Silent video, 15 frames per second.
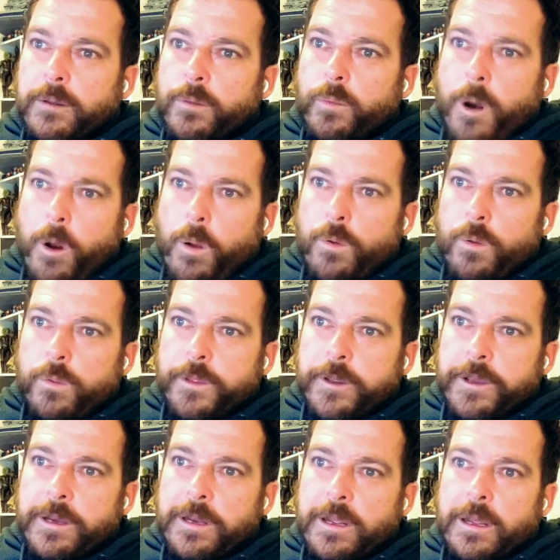role
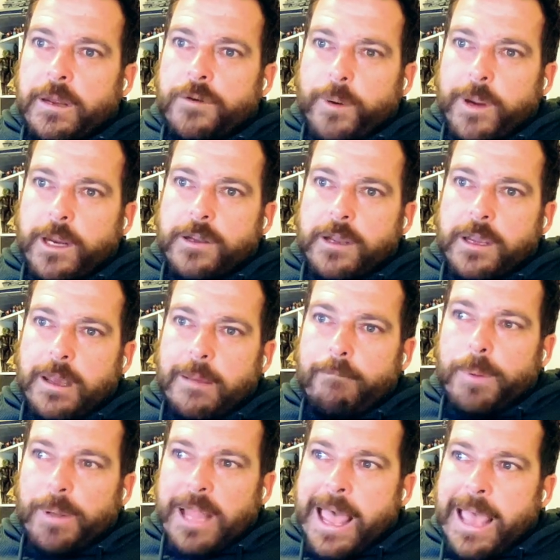that a director can
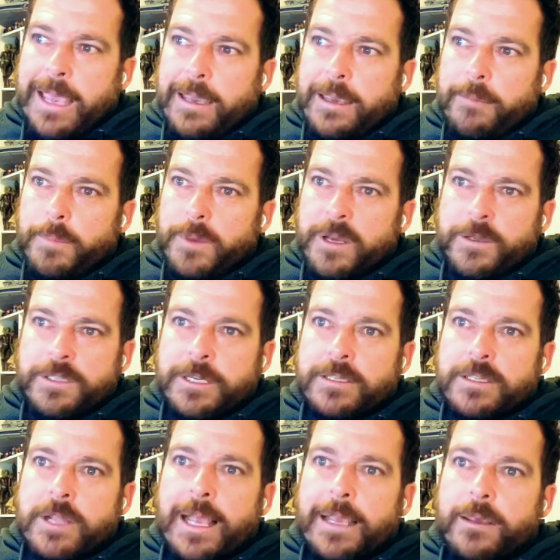play, because
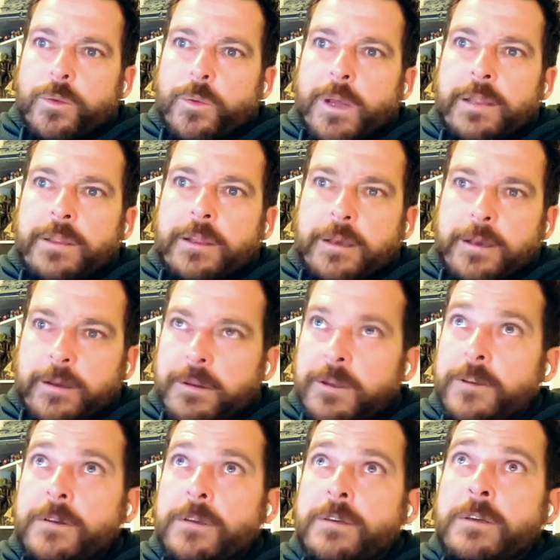it's like you are the,
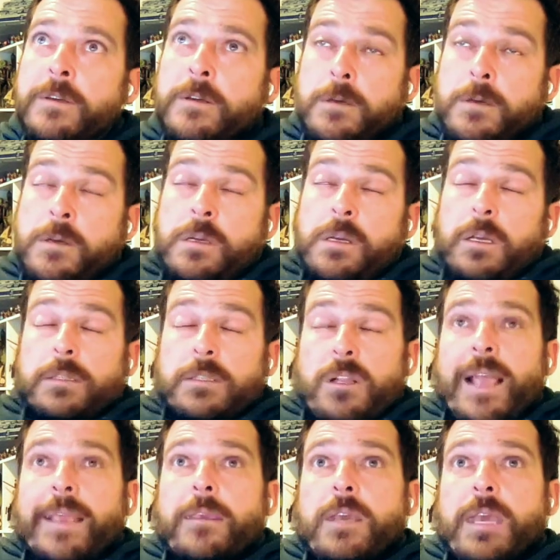it's
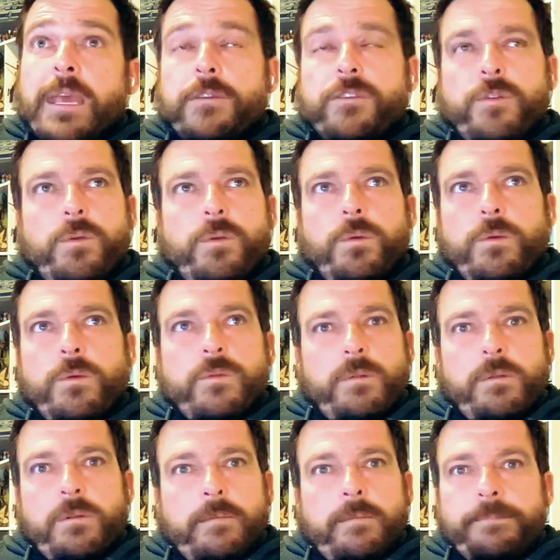like you get to,
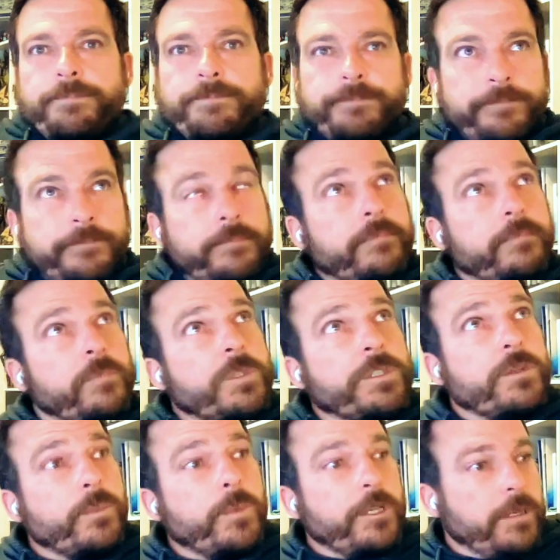
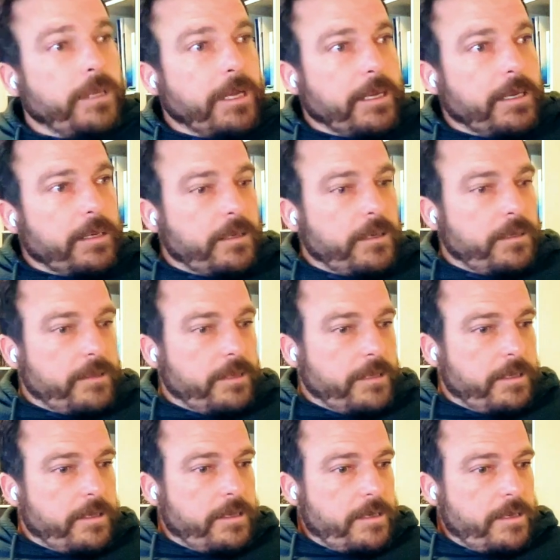what's the,
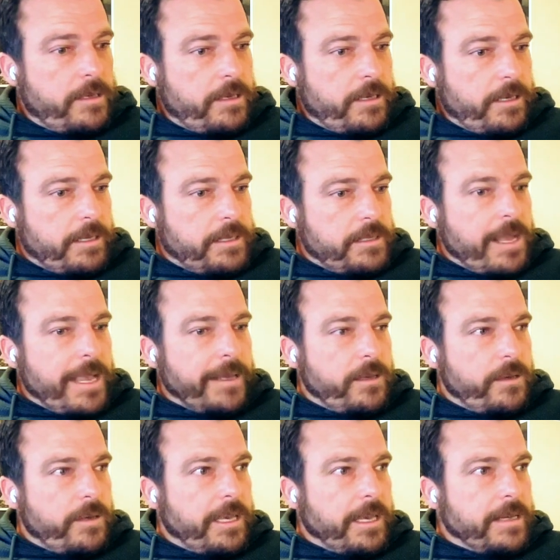it's like
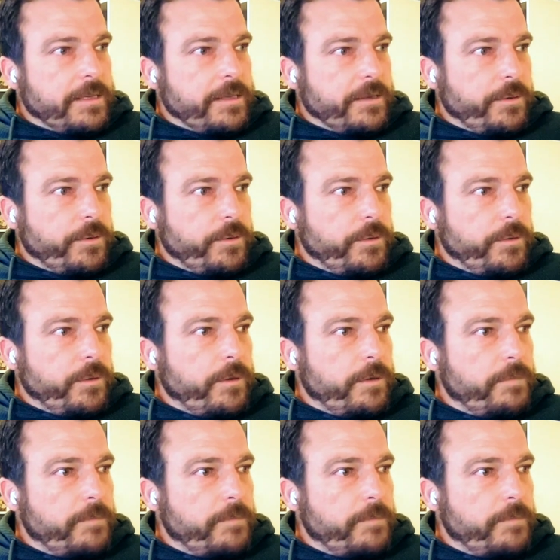you get to